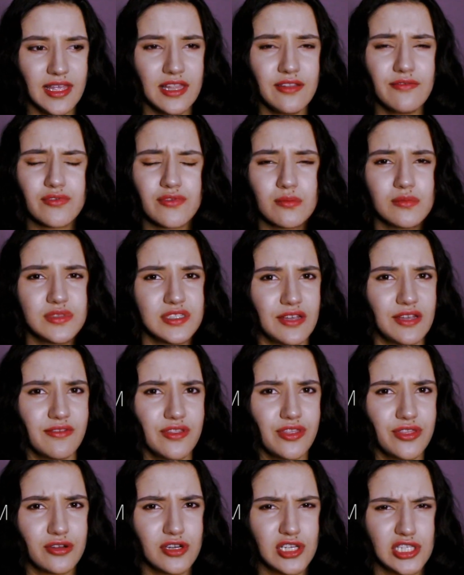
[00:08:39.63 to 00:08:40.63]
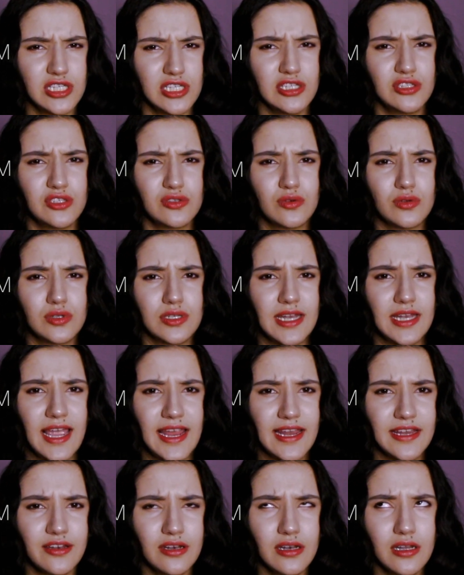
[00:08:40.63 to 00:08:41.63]
then from 7.30 to
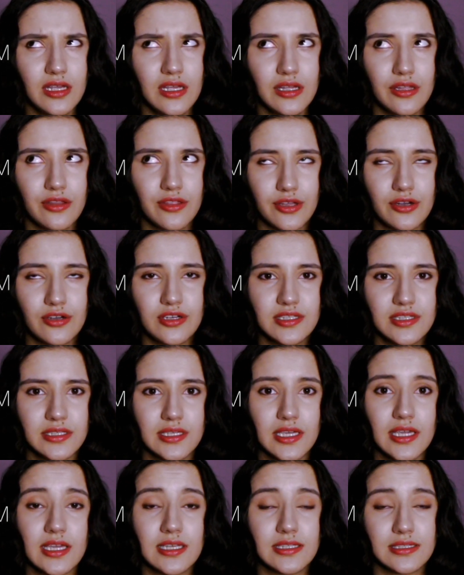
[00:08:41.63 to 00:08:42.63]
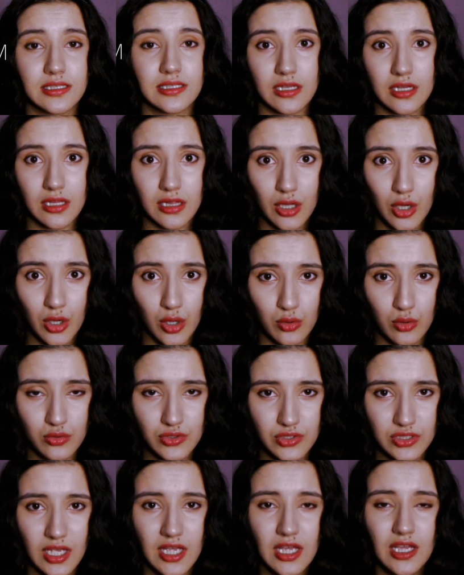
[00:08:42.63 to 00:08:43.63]
9.30 it's
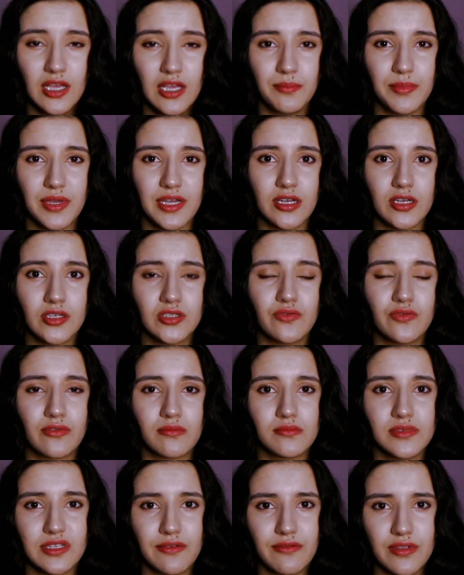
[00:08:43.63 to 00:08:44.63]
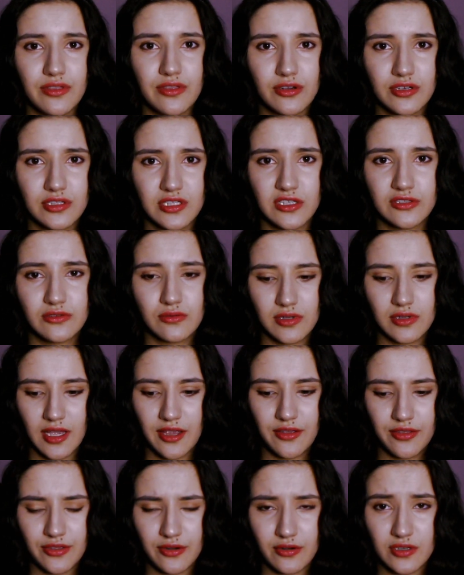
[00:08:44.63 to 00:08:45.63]
closed because from 7.30 to
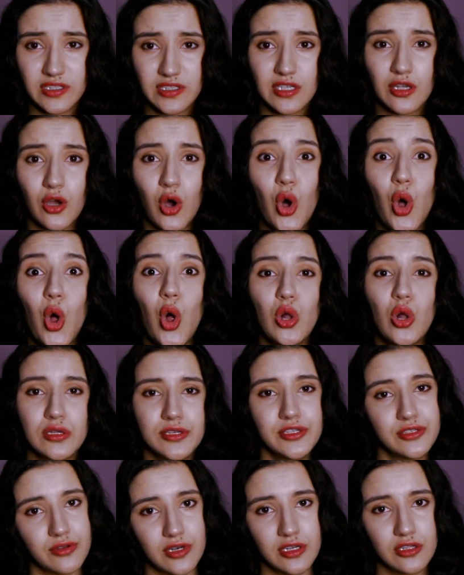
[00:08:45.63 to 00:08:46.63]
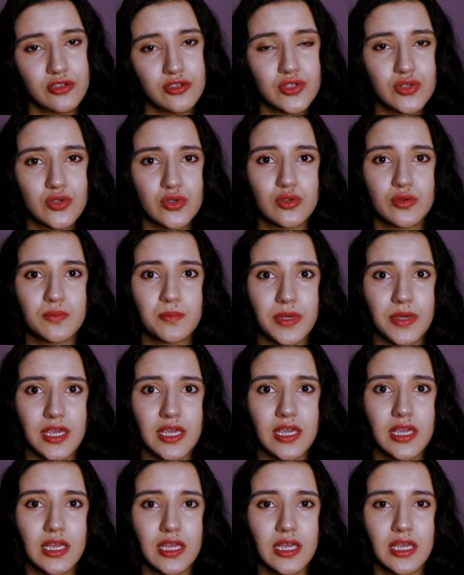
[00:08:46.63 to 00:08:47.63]
9.30 all students should
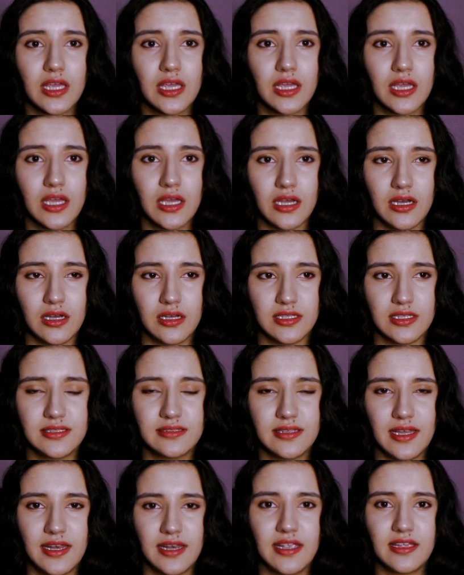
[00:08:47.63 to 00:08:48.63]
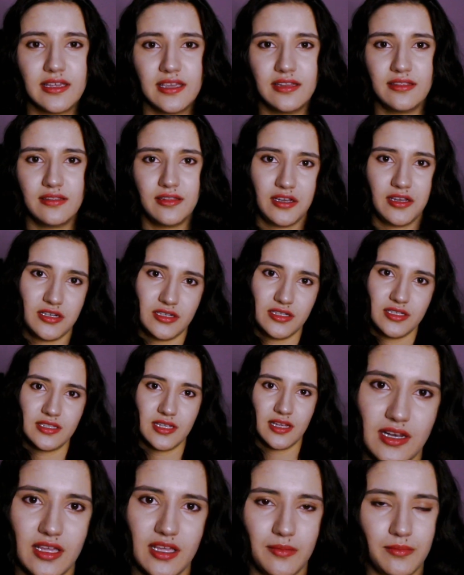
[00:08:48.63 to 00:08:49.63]
be uh, studying in their
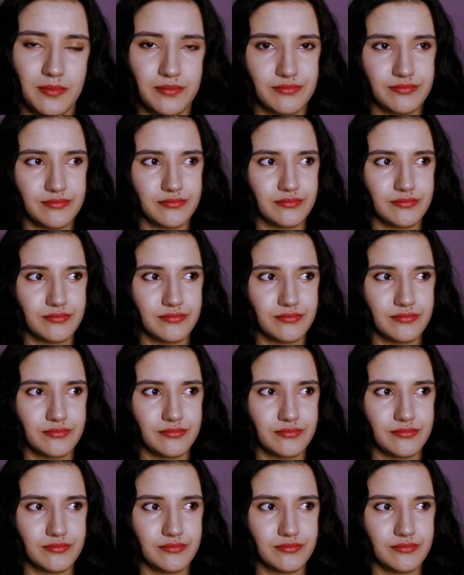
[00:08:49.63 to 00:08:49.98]
study